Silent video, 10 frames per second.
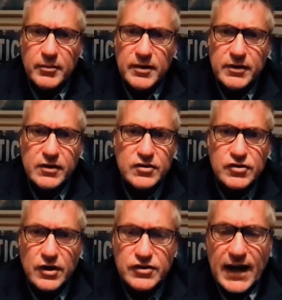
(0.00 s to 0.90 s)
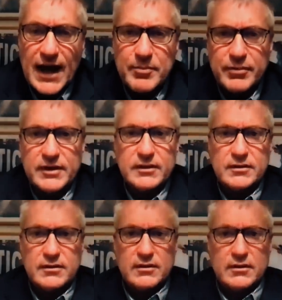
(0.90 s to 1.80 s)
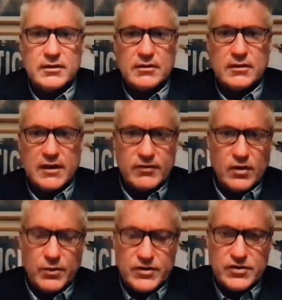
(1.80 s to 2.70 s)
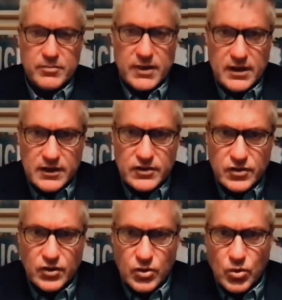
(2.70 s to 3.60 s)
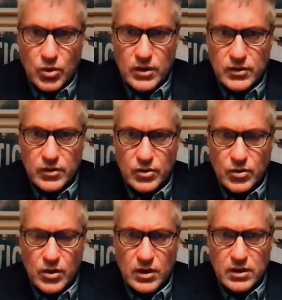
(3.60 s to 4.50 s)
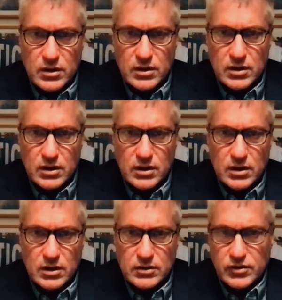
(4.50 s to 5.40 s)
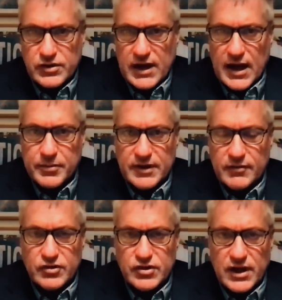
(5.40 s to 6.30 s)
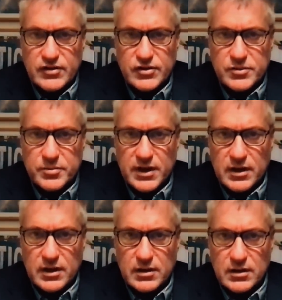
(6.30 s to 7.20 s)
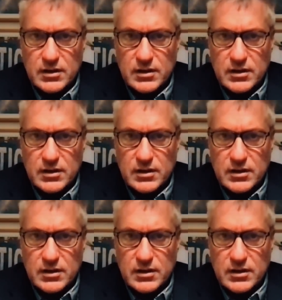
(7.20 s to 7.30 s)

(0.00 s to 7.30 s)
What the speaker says: I mean, because Judge Kaplan, even though we submitted it to the court in New York, Judge Kaplan never changed his opinion.